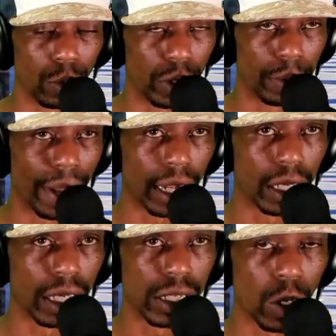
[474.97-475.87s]
we back
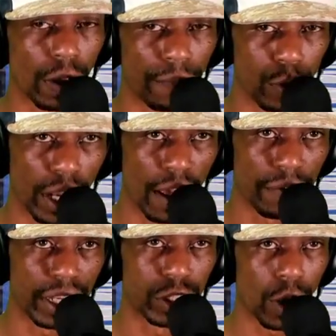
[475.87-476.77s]
good. So if you
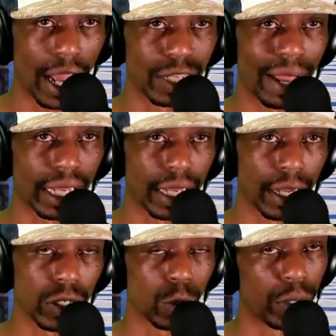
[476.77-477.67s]
left, get your ass back in
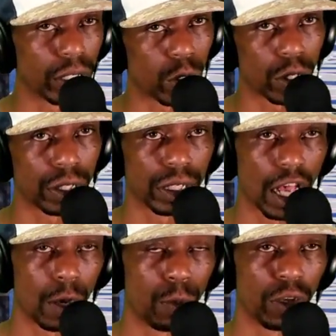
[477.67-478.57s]
here so we can talk this
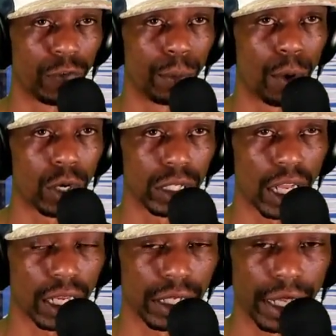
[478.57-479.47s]
Cowboys football because,
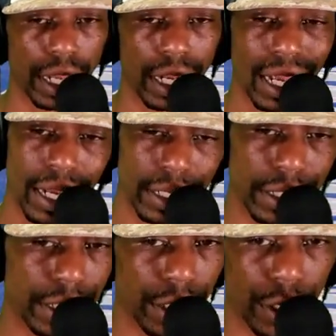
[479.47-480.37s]
like I said, this is a